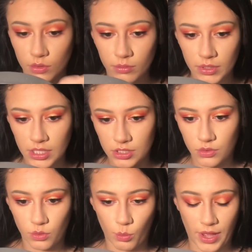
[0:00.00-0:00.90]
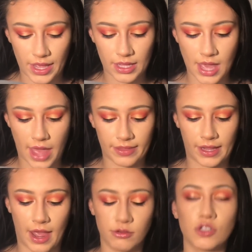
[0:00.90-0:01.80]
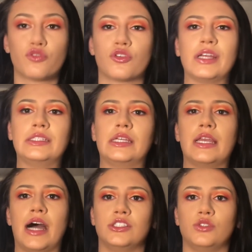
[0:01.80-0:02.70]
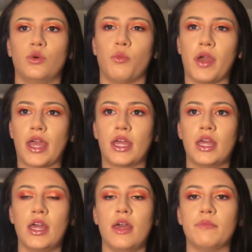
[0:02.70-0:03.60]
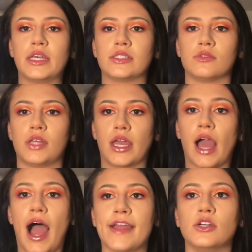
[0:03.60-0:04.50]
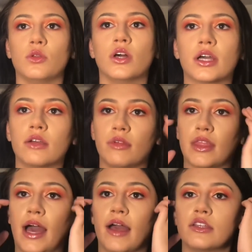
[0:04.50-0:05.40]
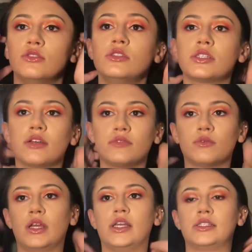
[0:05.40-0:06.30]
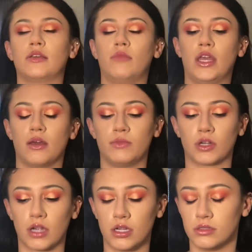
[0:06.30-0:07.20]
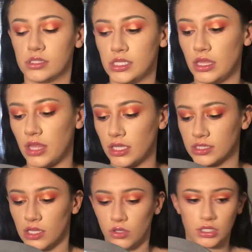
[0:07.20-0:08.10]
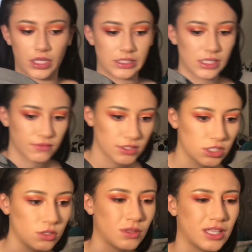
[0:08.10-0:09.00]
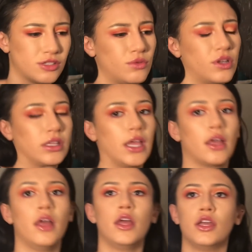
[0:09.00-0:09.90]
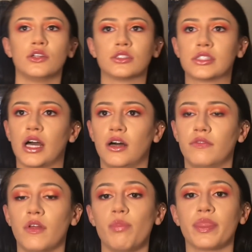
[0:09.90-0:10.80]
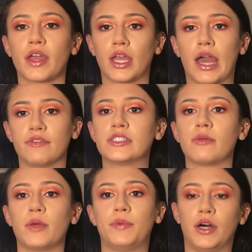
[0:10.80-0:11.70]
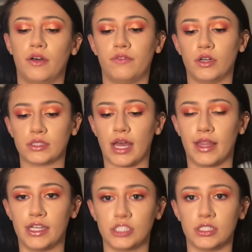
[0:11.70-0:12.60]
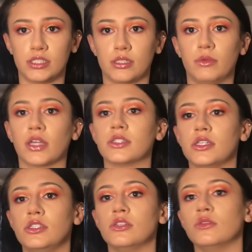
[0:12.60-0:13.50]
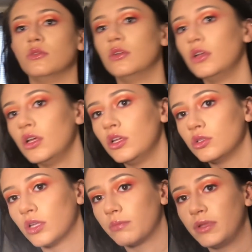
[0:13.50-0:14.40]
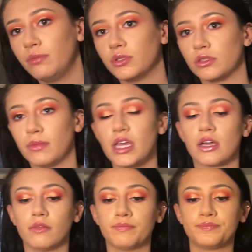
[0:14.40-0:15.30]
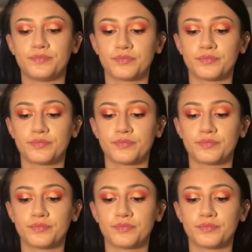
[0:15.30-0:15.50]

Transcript: Normally I do a wing, and like I was afraid to not do a wing because it was like, I don't look good with that. You just have to realize in makeup you're gonna see things that look like different to you, that don't look like yourself. Like every time I put false eyelashes on someone, because I do like people's makeup,